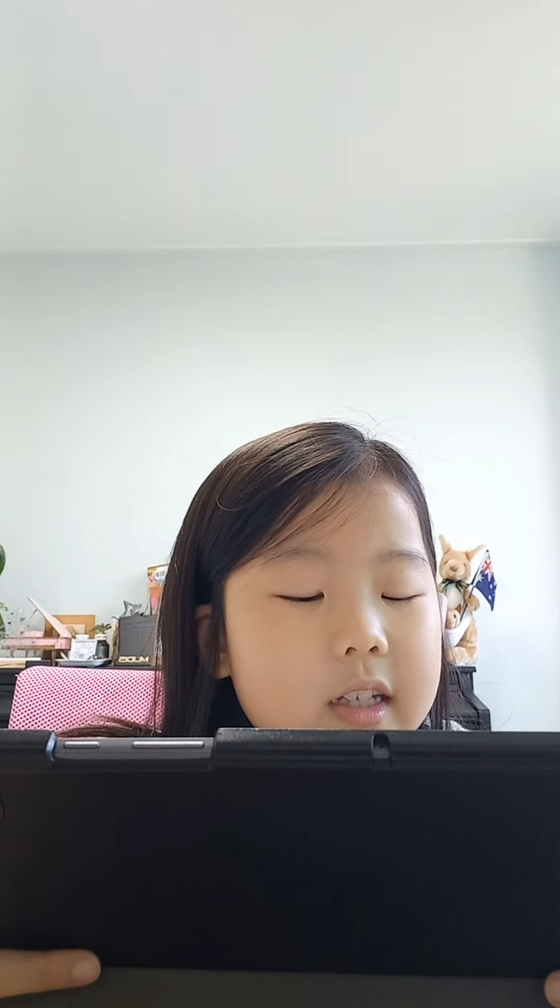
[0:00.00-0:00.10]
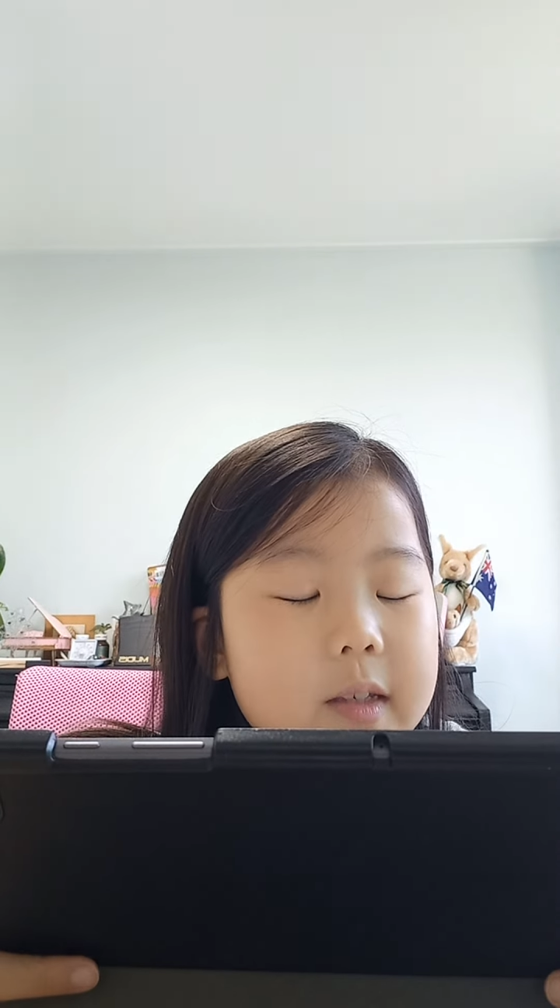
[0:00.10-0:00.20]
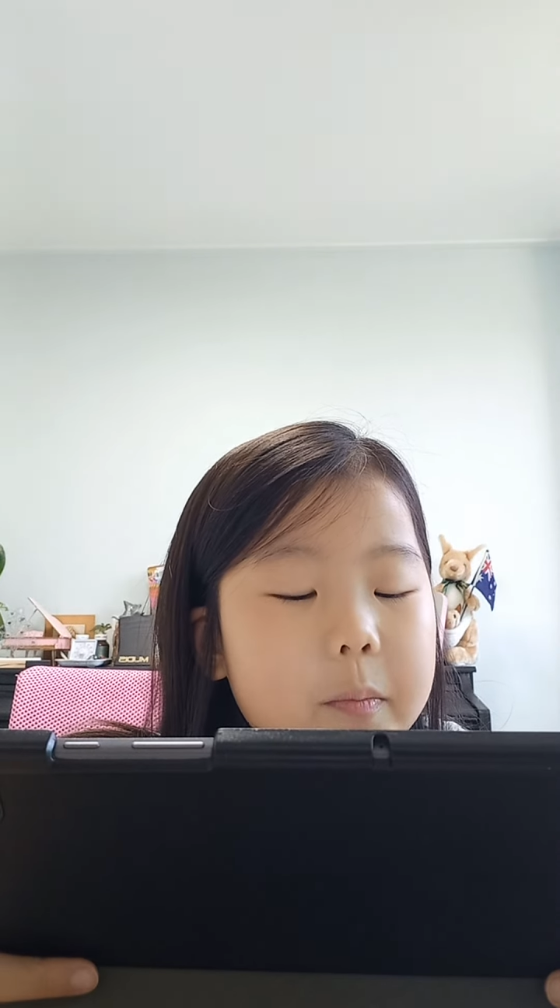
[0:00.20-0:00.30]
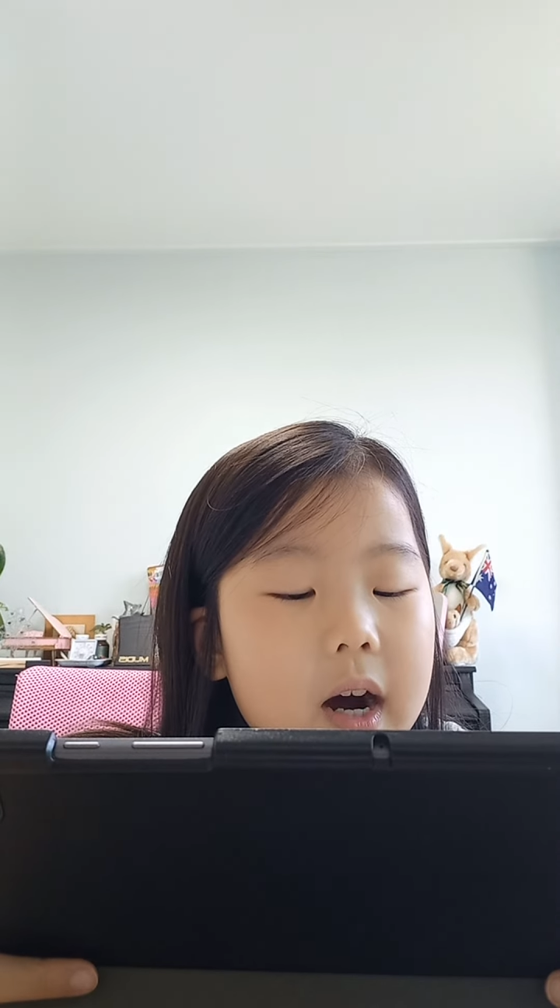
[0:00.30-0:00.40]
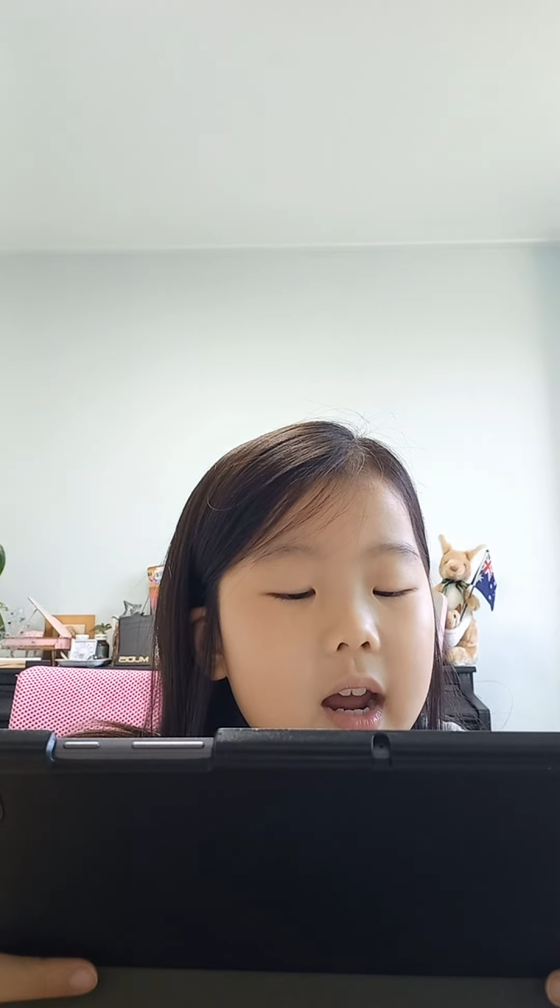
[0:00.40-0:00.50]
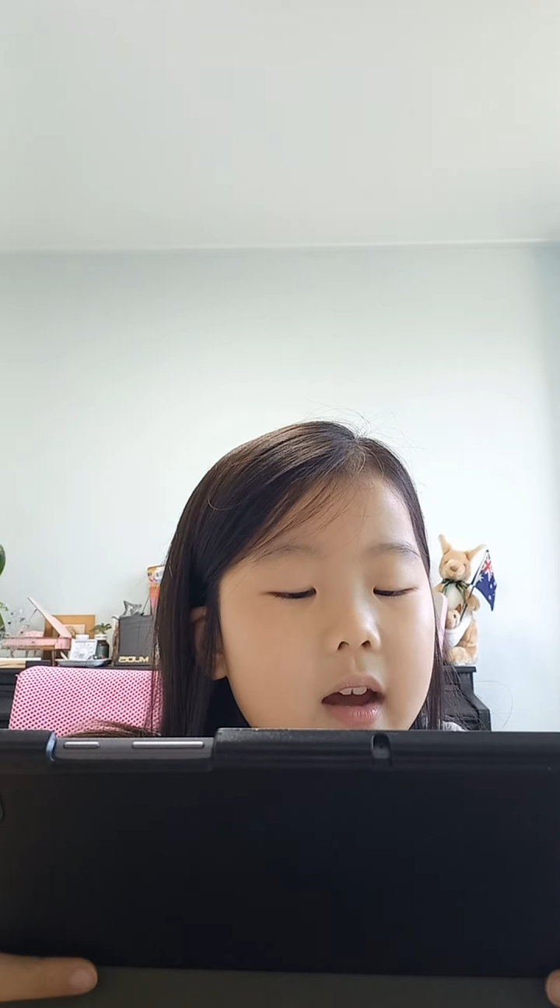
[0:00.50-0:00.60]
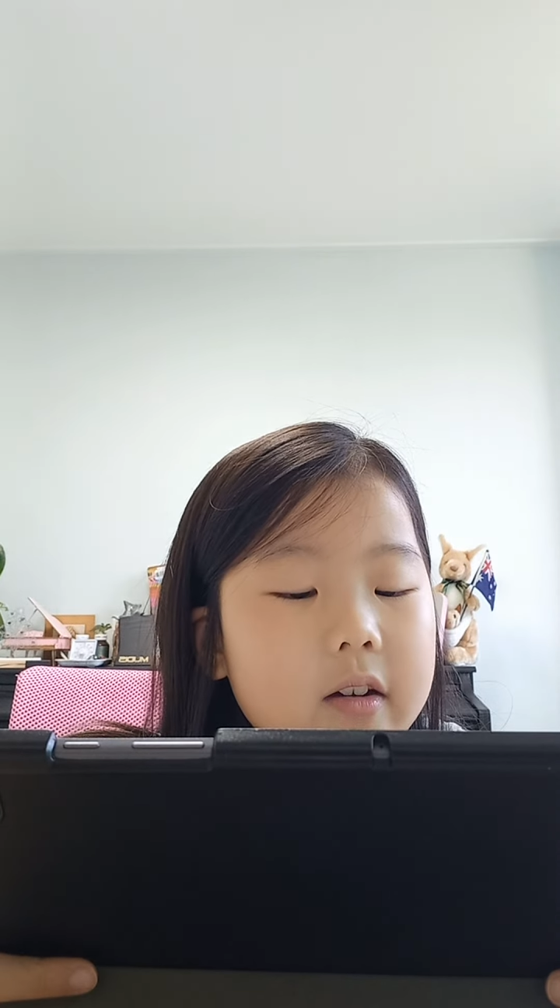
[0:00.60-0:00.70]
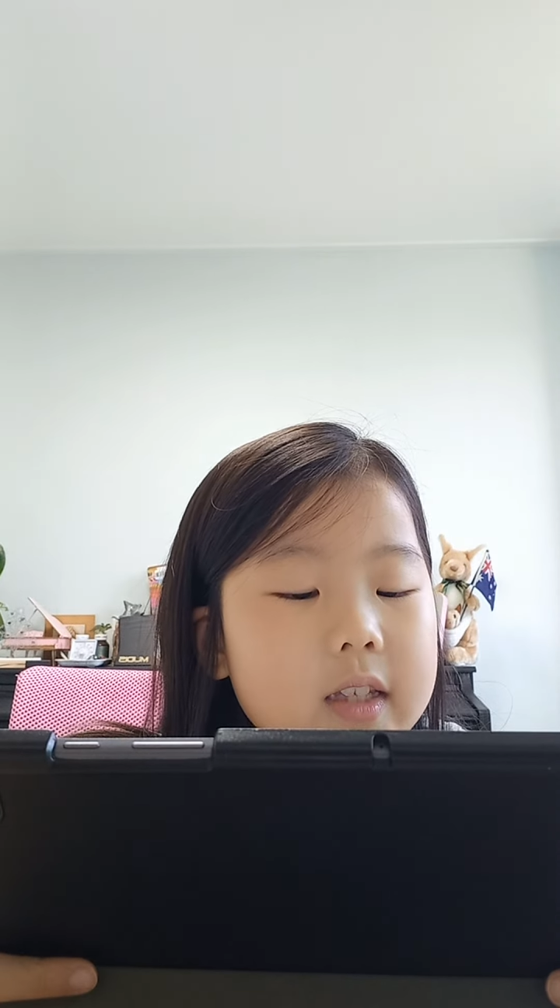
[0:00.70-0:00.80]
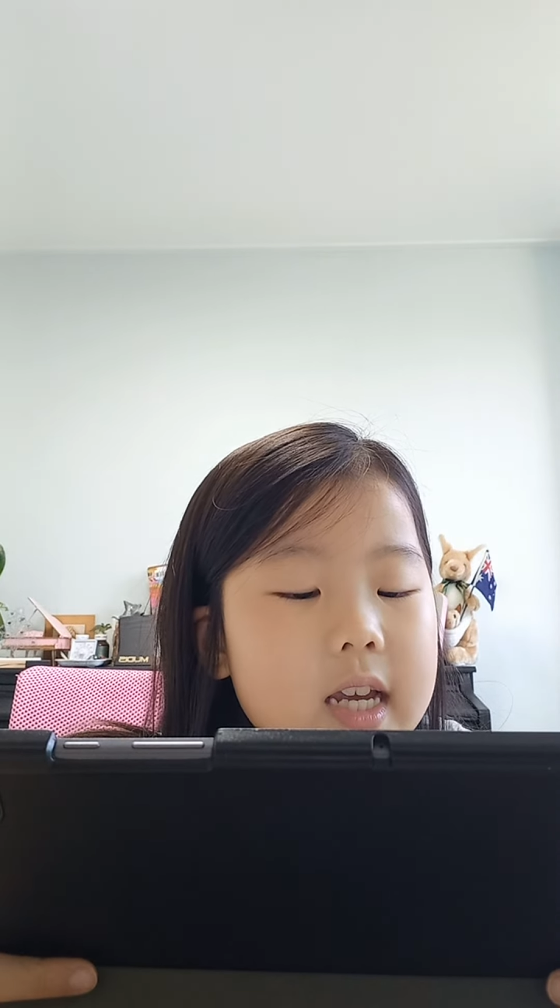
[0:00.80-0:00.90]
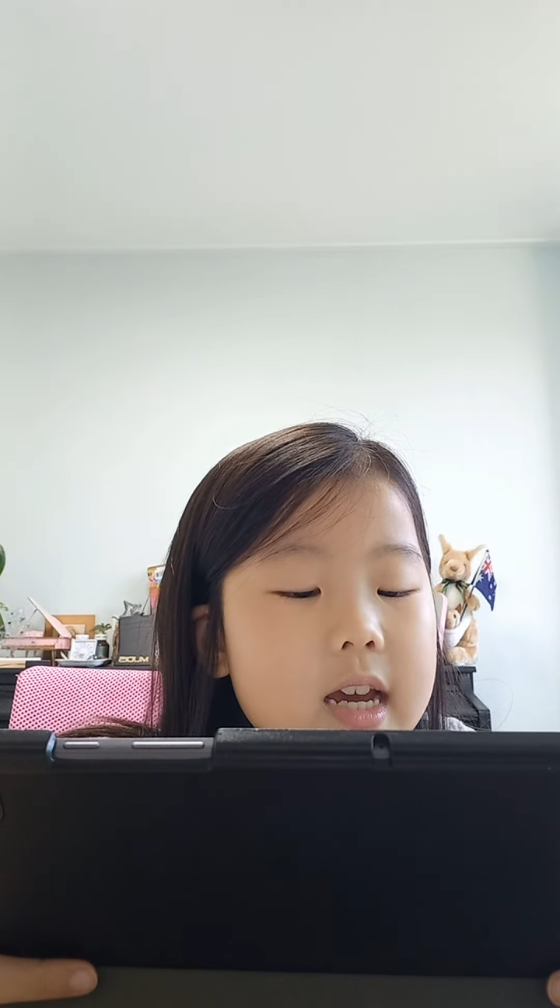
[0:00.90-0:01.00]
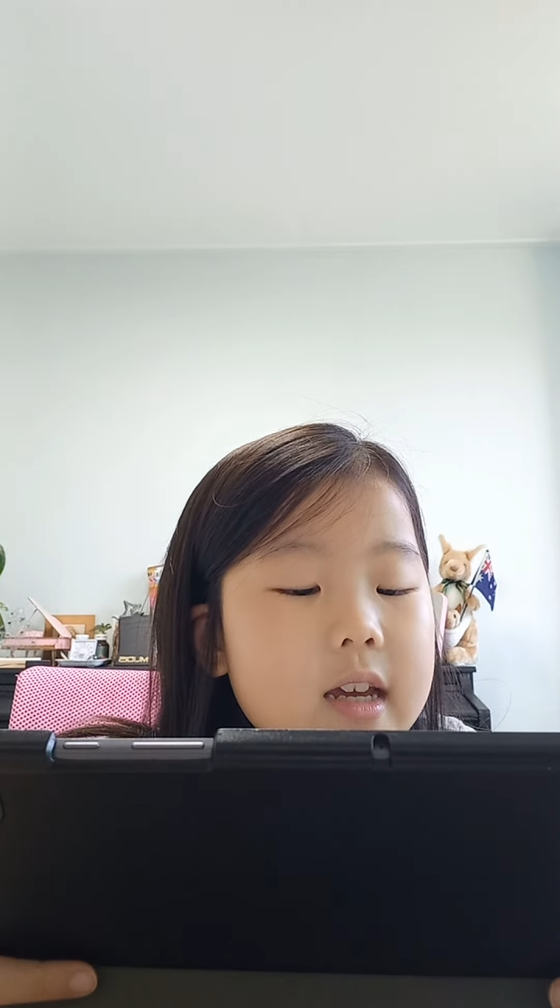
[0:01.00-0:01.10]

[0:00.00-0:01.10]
smiles.